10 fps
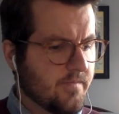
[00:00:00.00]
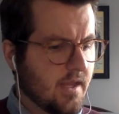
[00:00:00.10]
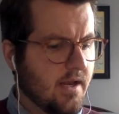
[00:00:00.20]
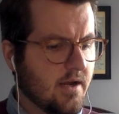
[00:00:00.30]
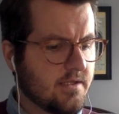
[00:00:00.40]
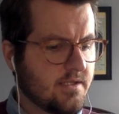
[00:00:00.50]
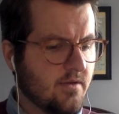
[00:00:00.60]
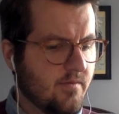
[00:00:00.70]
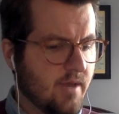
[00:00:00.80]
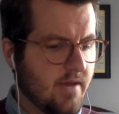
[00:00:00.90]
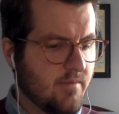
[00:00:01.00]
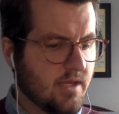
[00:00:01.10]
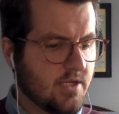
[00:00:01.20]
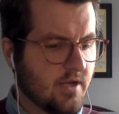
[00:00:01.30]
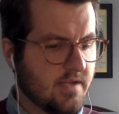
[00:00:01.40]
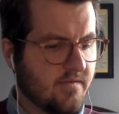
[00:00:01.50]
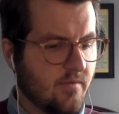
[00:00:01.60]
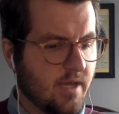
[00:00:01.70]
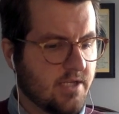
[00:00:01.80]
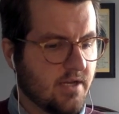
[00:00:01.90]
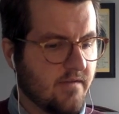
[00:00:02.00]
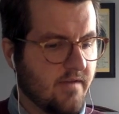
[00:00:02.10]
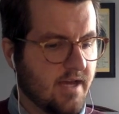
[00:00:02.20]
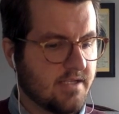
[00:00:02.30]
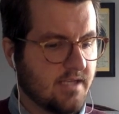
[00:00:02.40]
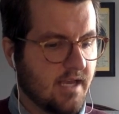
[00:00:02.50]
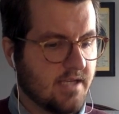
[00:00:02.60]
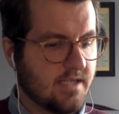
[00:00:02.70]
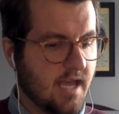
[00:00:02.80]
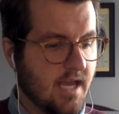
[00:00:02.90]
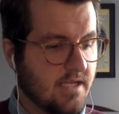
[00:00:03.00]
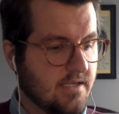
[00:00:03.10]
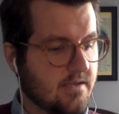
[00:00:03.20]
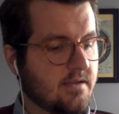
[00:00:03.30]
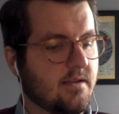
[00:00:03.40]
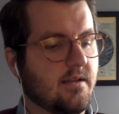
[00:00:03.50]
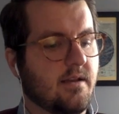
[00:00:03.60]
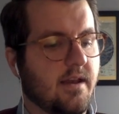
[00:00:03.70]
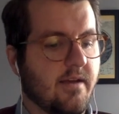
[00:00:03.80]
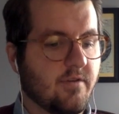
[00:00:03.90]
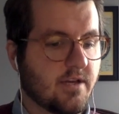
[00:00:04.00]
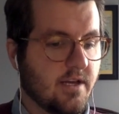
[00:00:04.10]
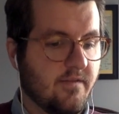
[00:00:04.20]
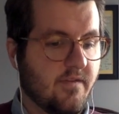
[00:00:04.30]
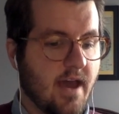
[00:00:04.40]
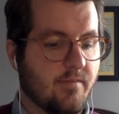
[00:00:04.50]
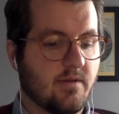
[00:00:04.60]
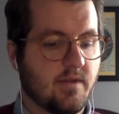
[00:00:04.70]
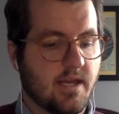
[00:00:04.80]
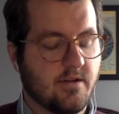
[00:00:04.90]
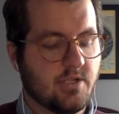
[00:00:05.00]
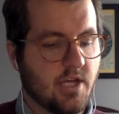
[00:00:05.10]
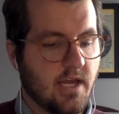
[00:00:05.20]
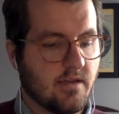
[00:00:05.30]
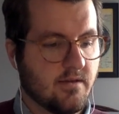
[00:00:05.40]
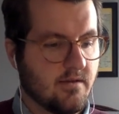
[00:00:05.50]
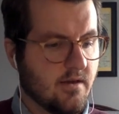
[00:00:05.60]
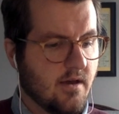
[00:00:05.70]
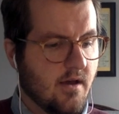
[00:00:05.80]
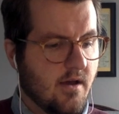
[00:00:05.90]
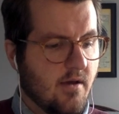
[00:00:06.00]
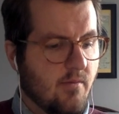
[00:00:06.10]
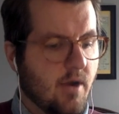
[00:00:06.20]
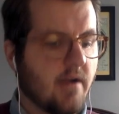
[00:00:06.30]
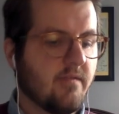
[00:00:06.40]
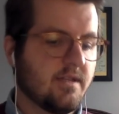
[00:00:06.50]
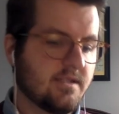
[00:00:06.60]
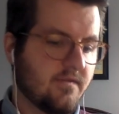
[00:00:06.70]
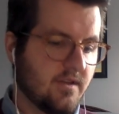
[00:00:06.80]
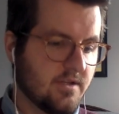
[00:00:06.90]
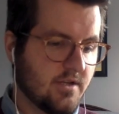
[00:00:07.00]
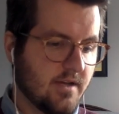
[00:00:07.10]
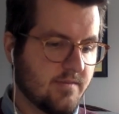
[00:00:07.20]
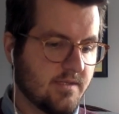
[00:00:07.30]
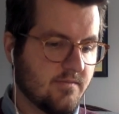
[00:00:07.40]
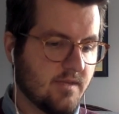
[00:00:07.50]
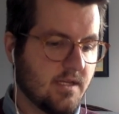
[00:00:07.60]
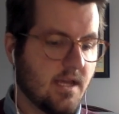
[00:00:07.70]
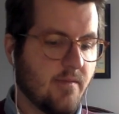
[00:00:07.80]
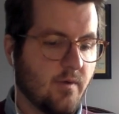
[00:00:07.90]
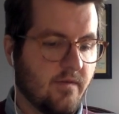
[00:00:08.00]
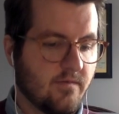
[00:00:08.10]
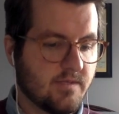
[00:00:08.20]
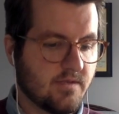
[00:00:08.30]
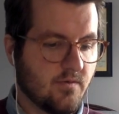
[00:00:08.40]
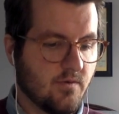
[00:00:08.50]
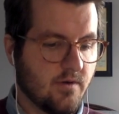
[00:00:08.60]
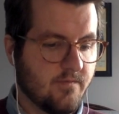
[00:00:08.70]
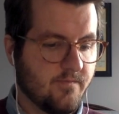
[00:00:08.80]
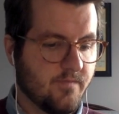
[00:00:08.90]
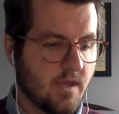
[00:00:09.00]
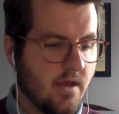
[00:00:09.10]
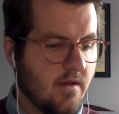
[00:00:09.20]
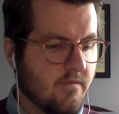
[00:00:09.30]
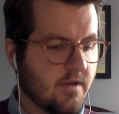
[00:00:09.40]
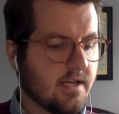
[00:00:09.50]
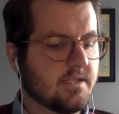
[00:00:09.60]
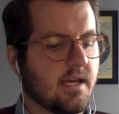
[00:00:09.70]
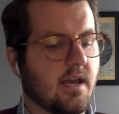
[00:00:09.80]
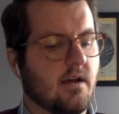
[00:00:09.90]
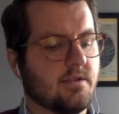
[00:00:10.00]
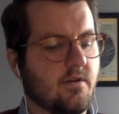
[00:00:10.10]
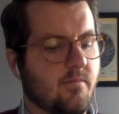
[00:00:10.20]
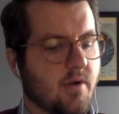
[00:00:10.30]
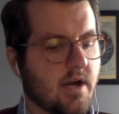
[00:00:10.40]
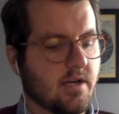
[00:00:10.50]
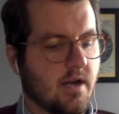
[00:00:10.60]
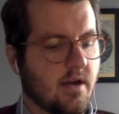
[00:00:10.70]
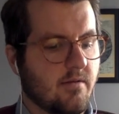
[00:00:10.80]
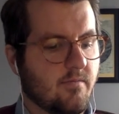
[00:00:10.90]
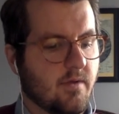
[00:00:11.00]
It hurts to admit, but the transformation of SCS 8 never could have happened without Jake. Part of it's the field trips, the time away from school. For kids like Aldo and Parker,